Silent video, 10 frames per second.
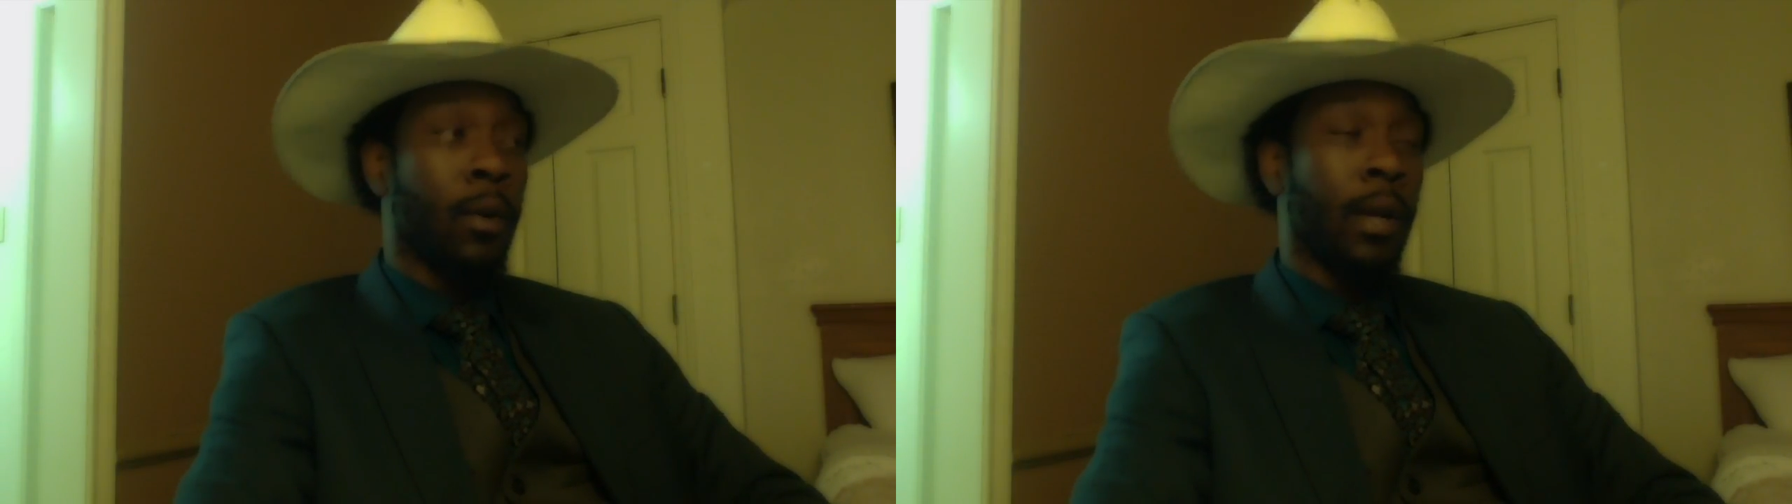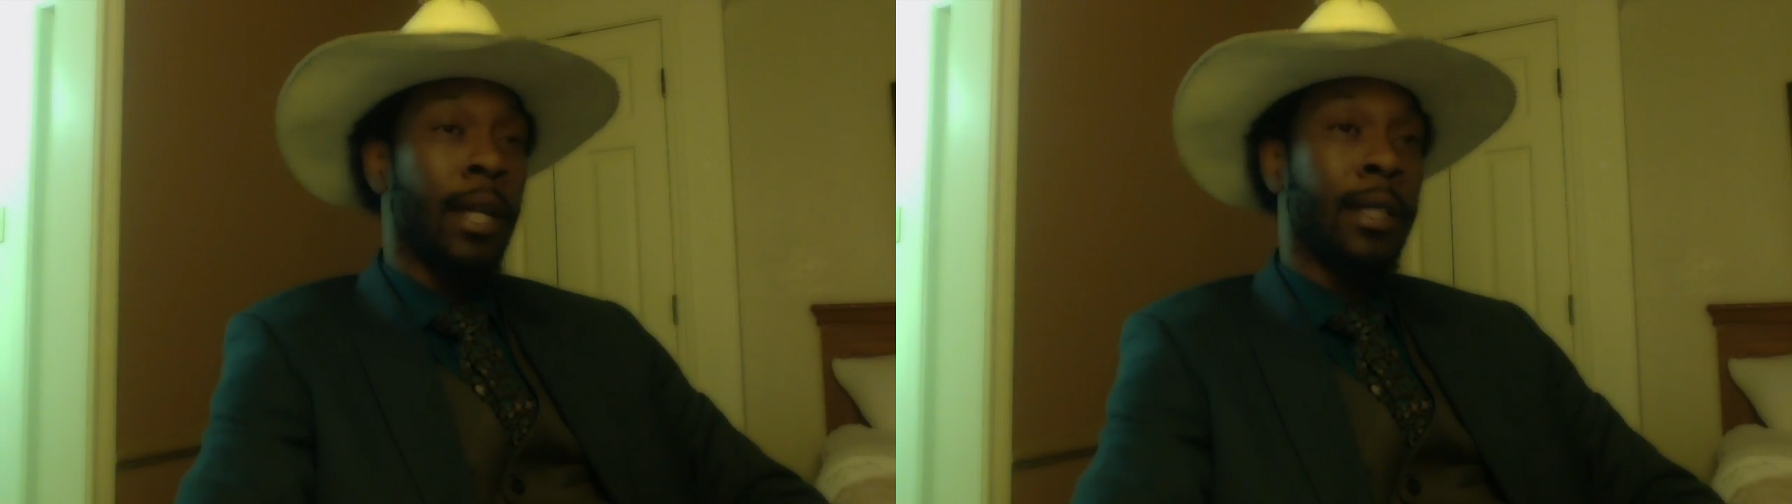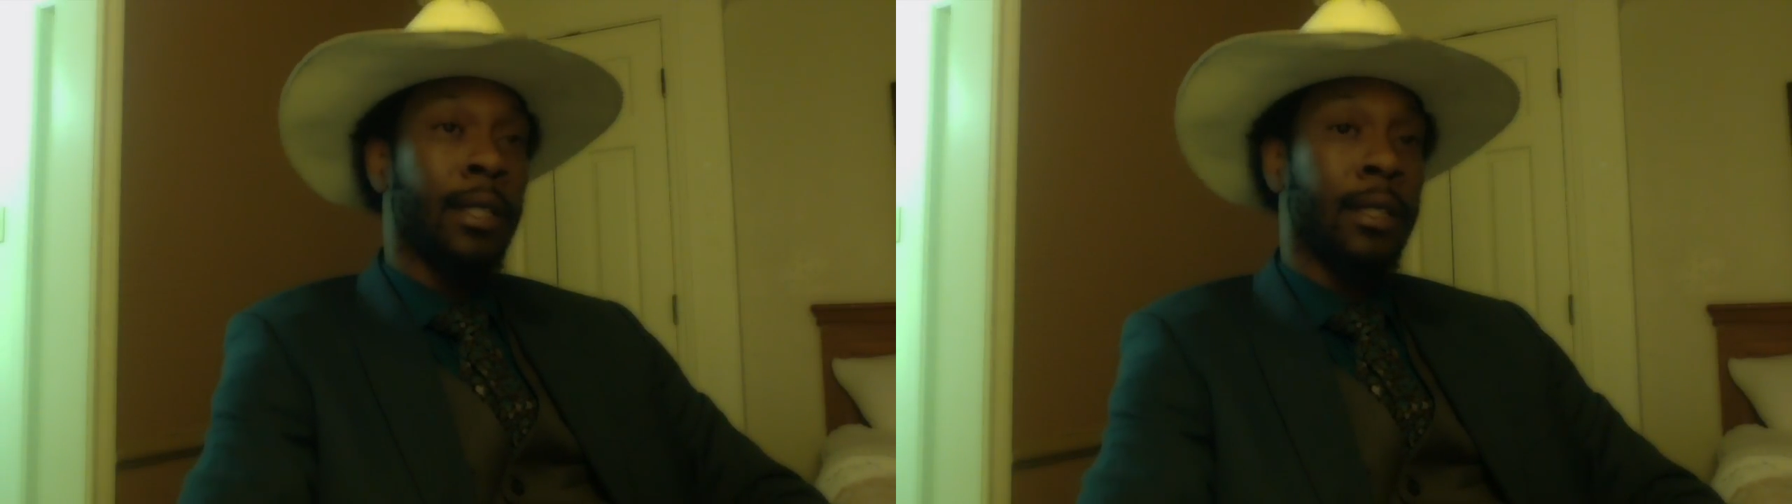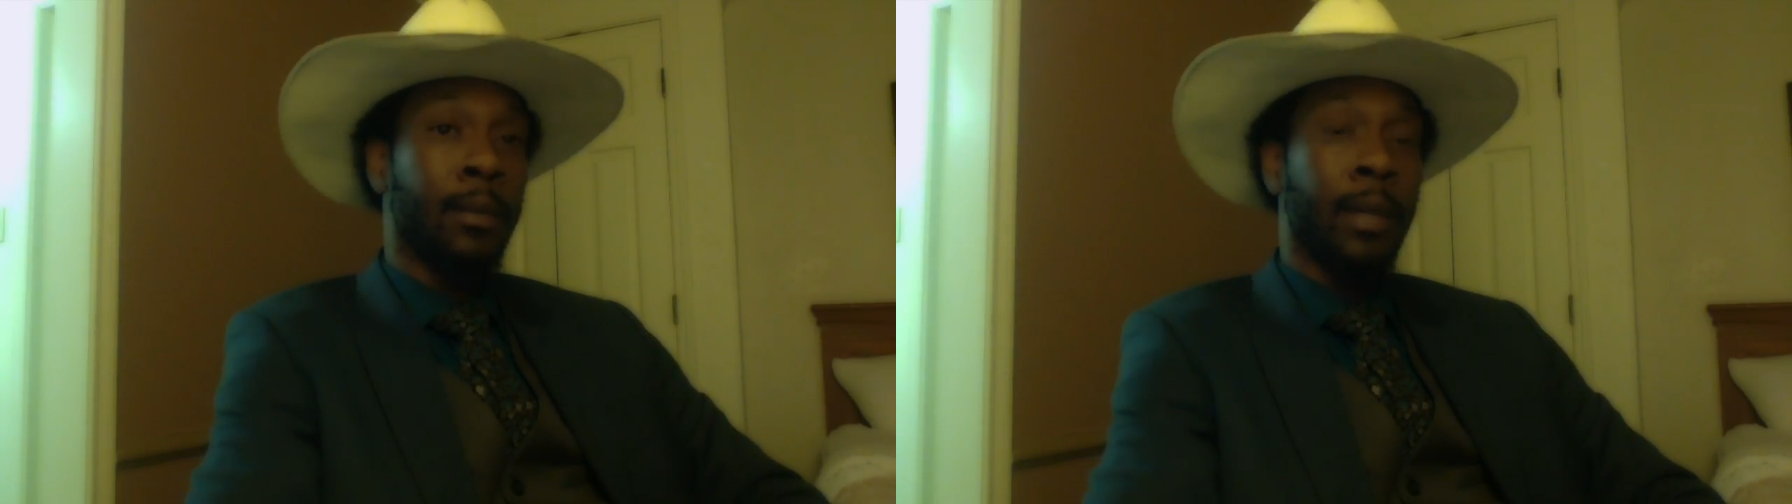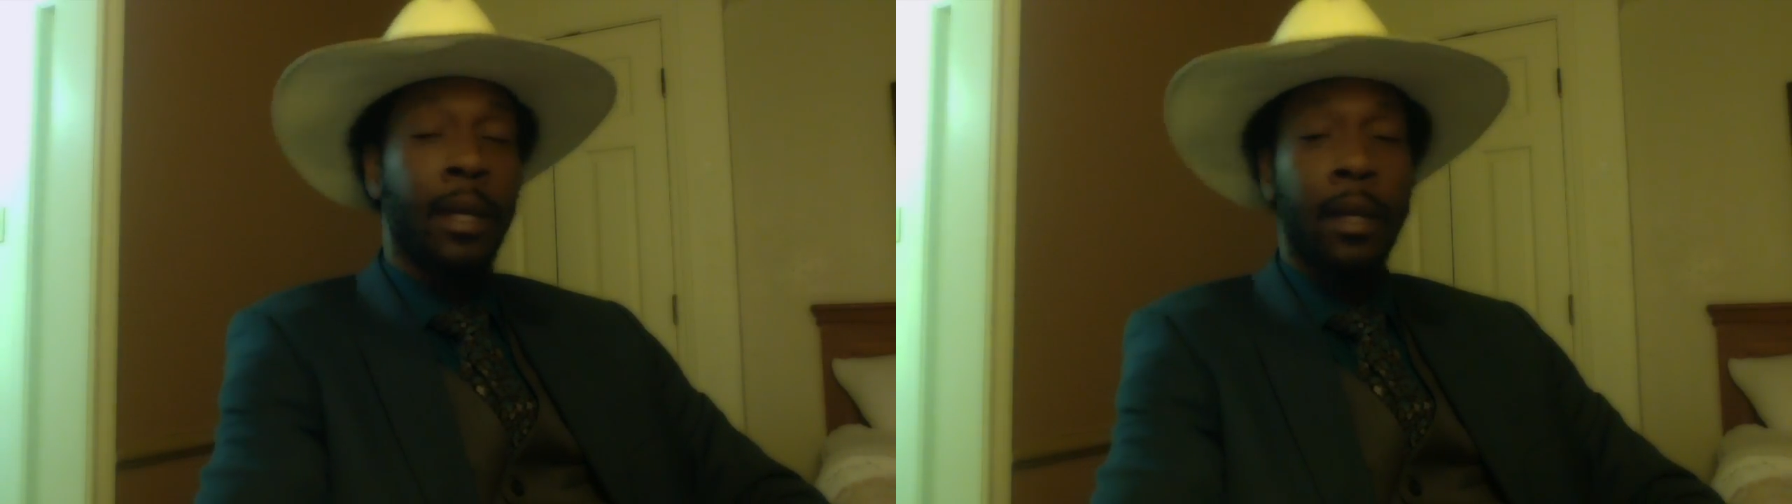at this
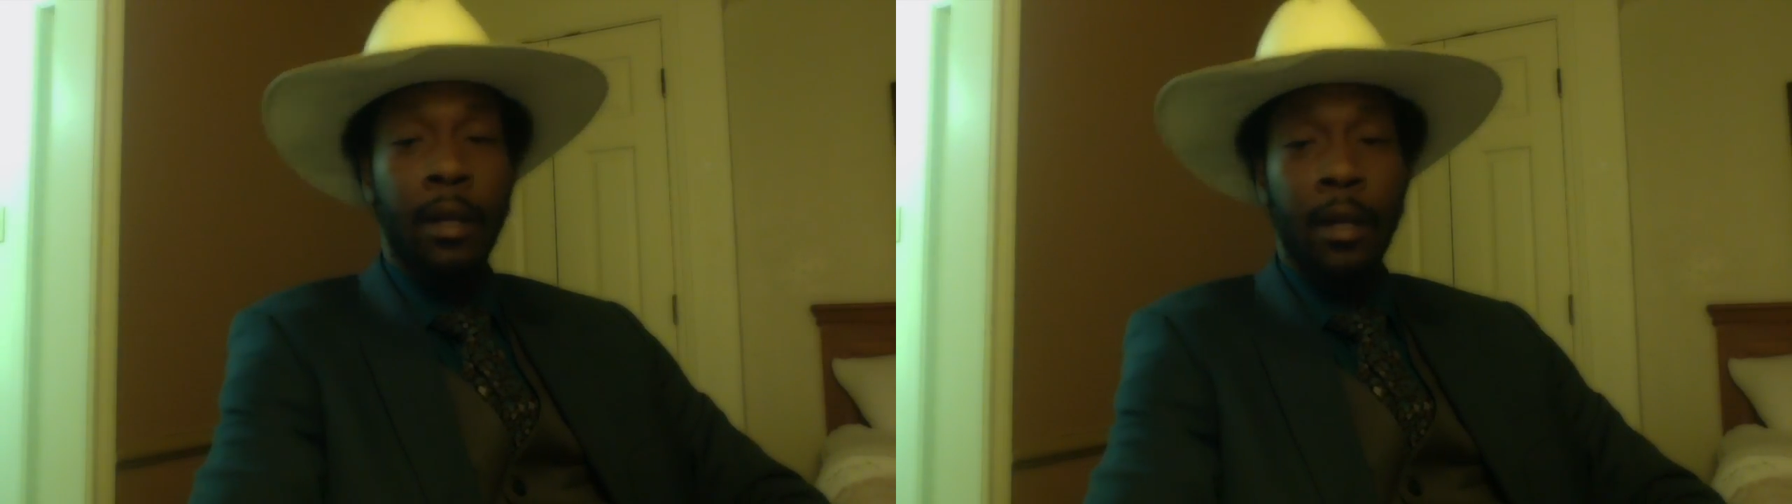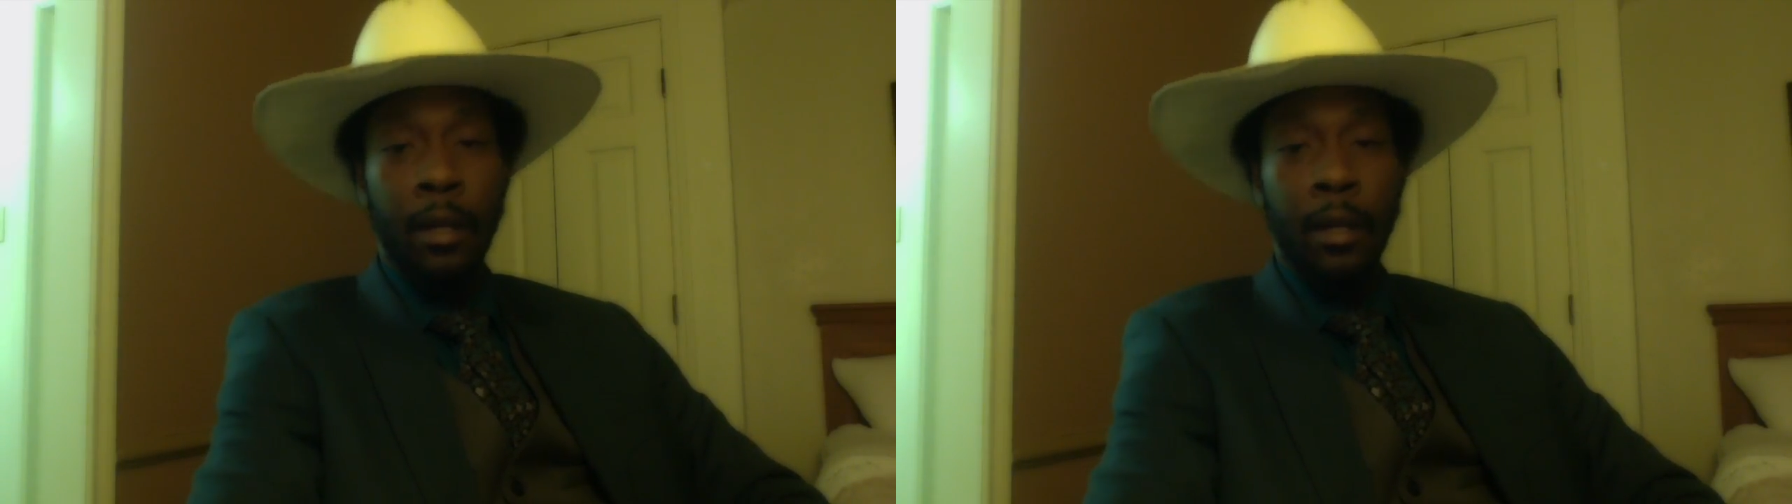beginning of